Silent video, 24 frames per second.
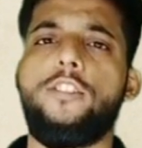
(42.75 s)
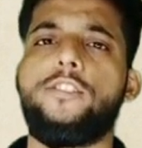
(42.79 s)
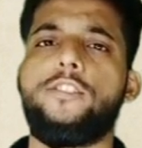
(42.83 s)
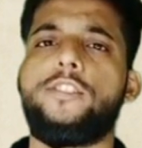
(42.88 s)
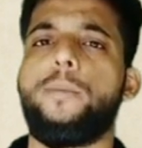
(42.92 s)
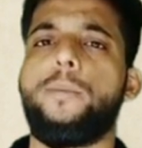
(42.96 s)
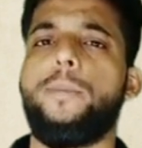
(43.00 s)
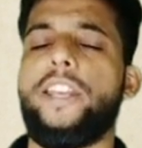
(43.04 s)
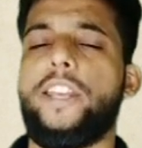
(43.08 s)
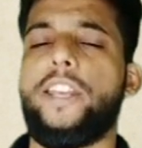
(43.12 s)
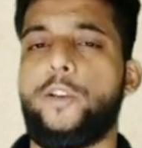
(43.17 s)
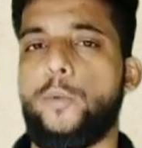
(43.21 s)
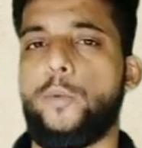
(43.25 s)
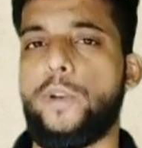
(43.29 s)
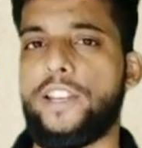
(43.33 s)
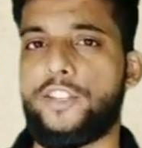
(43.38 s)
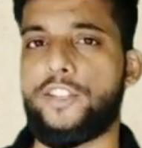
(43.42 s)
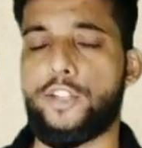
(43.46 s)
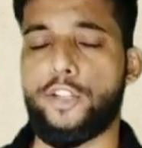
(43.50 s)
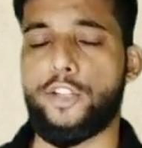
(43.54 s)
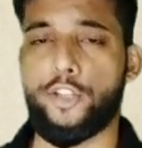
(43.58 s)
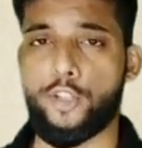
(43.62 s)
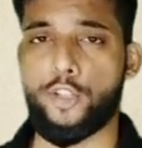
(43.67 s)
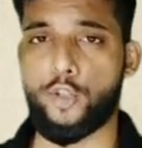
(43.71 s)
some
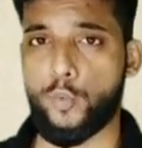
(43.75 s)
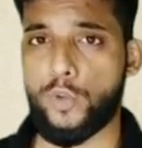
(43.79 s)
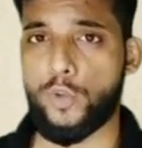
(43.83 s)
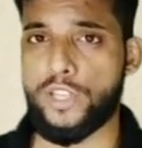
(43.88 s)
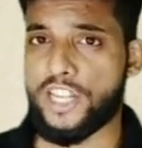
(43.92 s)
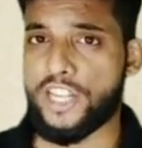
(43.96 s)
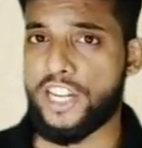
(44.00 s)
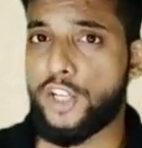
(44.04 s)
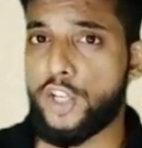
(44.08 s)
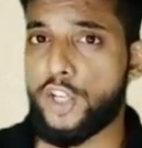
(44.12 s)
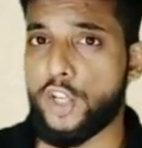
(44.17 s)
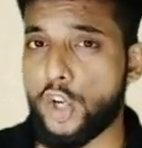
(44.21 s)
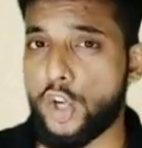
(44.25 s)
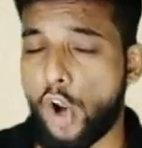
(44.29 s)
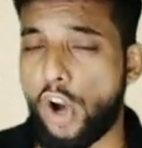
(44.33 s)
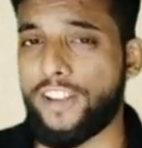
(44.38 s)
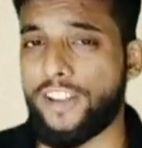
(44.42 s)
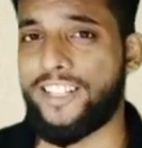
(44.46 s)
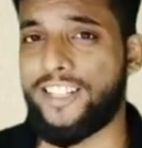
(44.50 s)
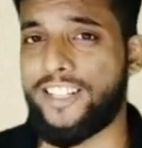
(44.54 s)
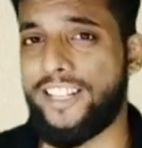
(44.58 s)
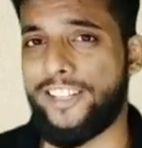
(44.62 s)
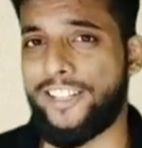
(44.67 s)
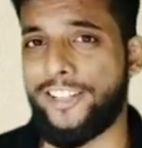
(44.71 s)
equations which are
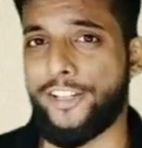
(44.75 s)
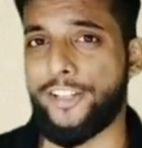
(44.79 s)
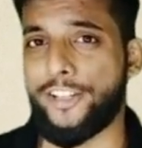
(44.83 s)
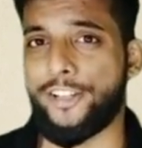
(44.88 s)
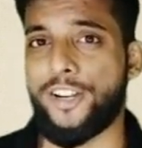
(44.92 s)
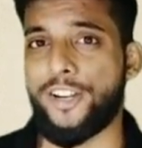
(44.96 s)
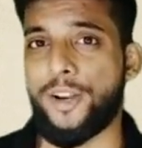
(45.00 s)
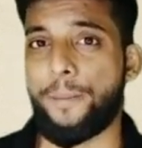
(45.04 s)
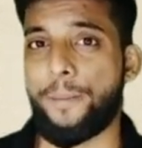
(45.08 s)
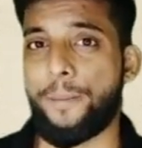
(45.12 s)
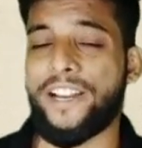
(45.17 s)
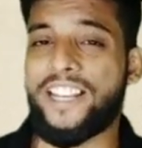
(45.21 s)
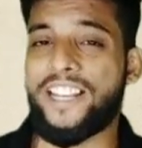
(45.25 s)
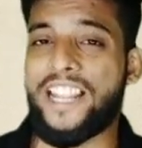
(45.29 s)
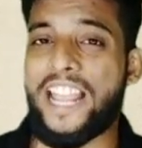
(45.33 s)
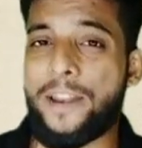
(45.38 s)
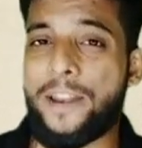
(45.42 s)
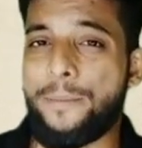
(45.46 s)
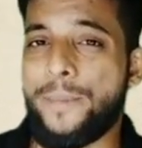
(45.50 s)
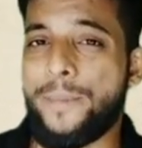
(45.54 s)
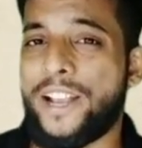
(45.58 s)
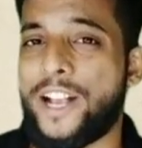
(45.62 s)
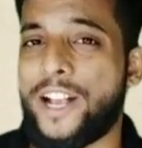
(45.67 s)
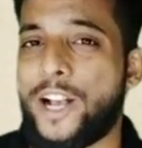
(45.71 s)
not linear but
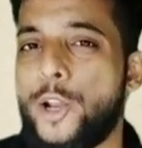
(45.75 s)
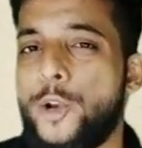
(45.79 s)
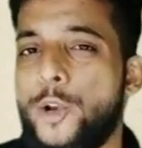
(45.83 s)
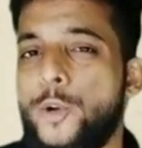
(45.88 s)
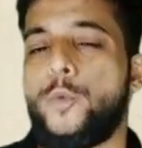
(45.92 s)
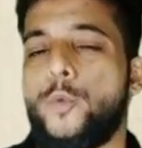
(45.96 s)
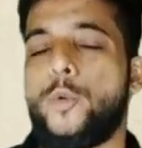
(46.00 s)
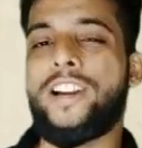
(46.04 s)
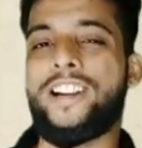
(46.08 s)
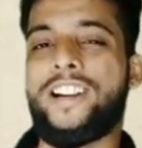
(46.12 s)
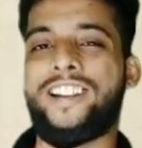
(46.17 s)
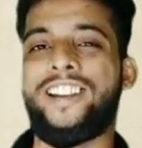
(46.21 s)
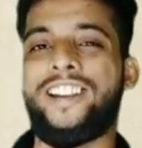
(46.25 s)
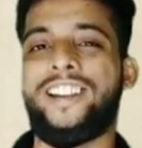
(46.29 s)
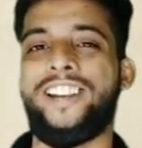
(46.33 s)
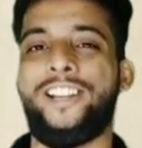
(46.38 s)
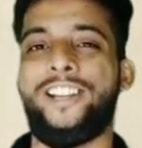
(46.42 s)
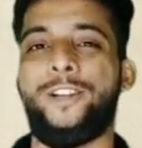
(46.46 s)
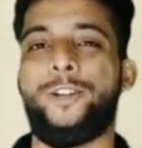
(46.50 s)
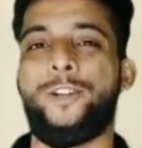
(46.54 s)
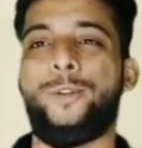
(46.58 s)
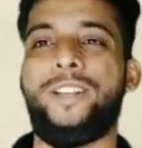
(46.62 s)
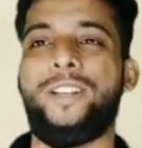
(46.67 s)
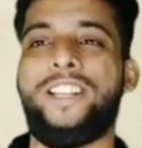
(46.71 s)
can be converted
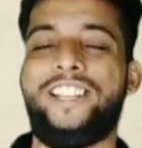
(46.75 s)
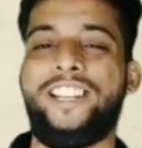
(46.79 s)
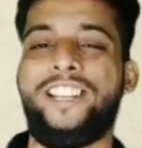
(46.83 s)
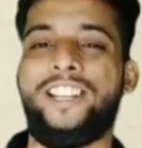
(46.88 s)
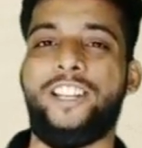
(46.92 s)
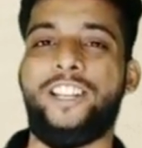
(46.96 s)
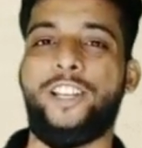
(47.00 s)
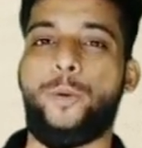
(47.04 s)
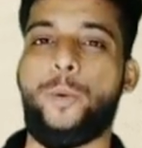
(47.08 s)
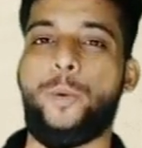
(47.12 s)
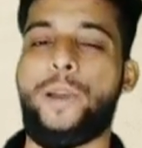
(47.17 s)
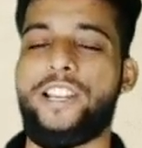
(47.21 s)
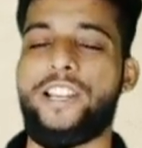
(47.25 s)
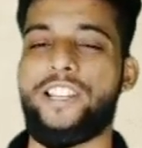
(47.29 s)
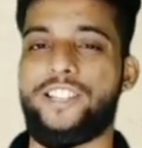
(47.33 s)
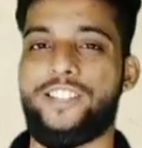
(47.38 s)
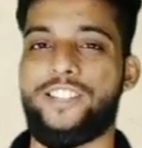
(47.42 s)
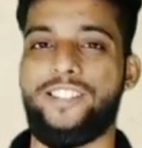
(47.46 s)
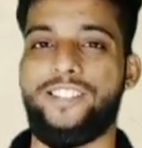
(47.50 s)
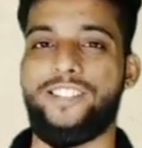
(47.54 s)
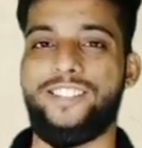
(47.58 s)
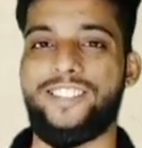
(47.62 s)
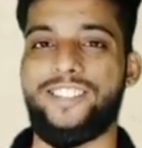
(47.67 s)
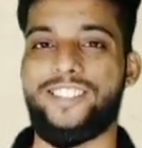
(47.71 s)
into linear
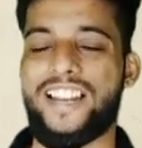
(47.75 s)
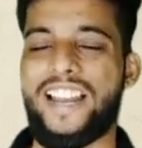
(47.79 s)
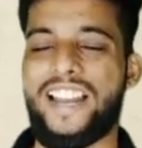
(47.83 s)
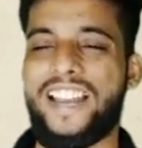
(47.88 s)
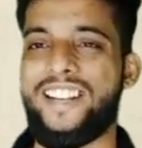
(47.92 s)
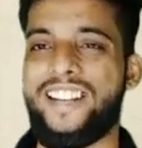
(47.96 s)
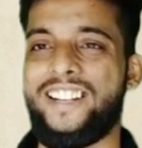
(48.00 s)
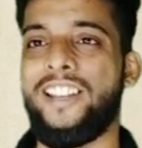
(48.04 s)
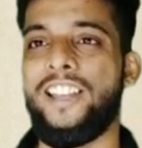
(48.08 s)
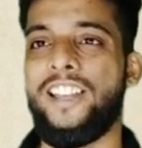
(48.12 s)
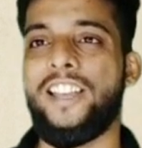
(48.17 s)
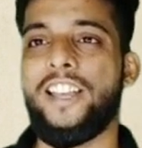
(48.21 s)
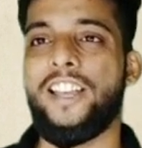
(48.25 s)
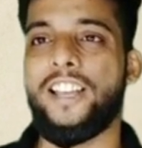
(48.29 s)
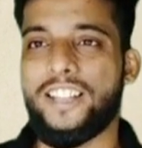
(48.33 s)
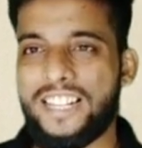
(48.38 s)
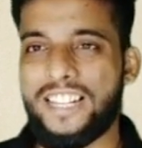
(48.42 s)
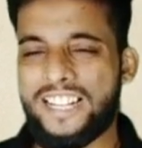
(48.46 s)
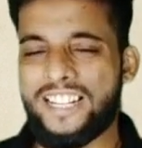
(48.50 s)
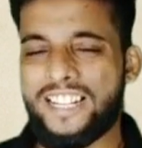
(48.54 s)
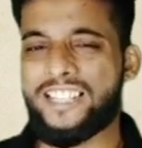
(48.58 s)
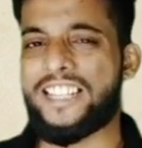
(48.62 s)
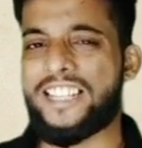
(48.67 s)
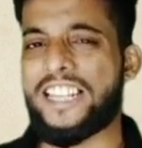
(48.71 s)
equations, right?
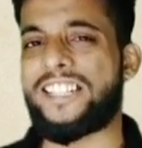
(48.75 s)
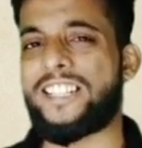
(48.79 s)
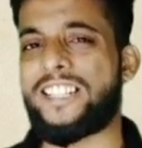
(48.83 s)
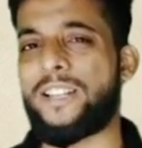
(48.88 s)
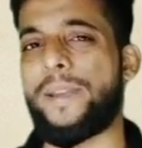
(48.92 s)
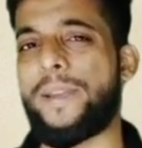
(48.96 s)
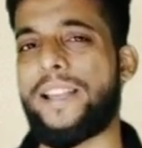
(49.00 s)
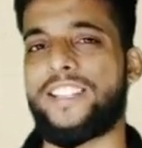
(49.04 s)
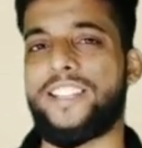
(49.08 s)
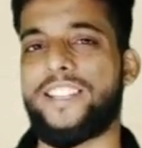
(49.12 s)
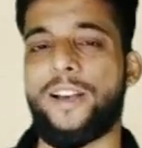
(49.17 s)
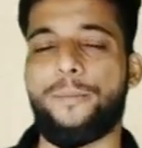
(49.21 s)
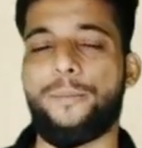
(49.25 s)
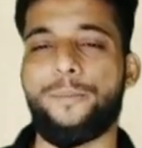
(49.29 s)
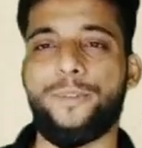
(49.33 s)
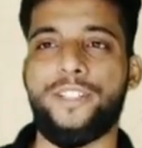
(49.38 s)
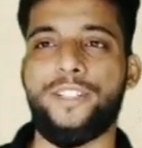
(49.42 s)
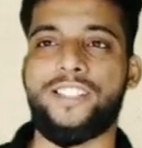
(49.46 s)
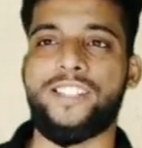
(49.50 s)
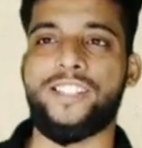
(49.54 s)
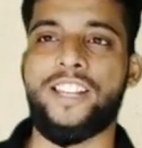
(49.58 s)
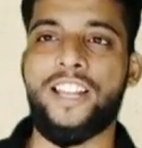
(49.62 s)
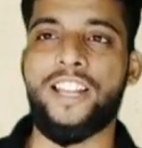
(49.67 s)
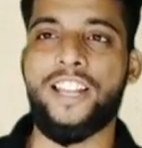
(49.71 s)
Let us take some
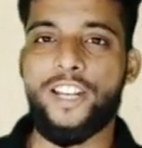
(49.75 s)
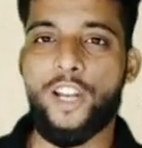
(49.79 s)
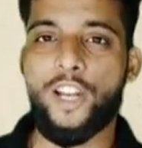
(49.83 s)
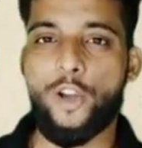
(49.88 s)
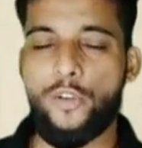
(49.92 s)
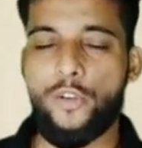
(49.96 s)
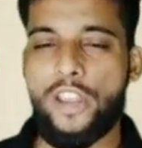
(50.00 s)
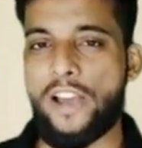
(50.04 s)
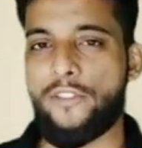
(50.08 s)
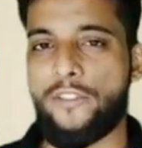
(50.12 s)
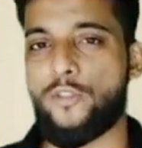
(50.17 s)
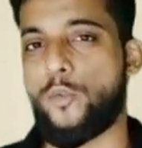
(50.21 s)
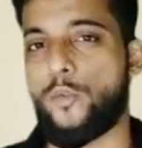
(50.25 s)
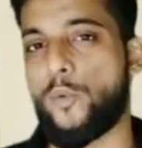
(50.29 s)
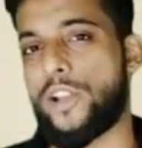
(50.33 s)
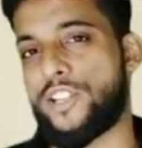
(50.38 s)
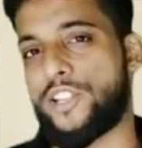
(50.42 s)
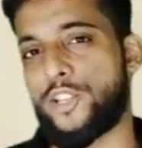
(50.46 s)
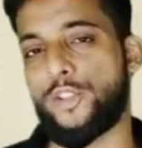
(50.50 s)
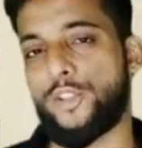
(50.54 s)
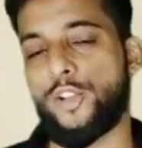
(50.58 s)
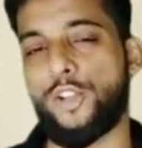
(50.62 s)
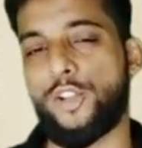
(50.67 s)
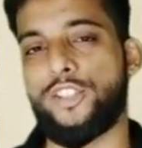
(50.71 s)
examples. Now we have
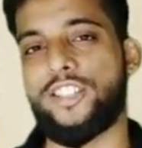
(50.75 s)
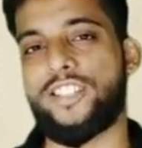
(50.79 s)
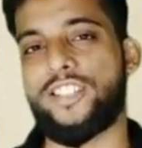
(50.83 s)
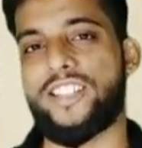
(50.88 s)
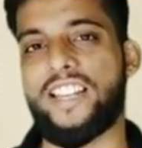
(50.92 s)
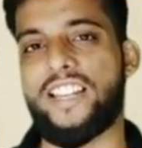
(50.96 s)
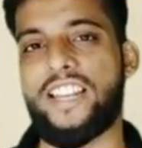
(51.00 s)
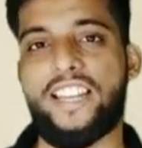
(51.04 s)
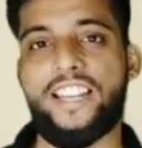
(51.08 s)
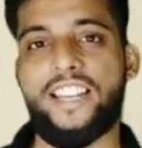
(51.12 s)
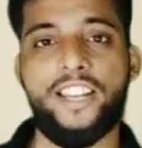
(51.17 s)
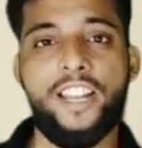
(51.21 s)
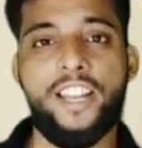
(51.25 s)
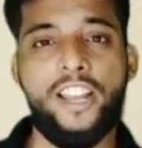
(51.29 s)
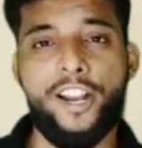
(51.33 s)
question on the screen,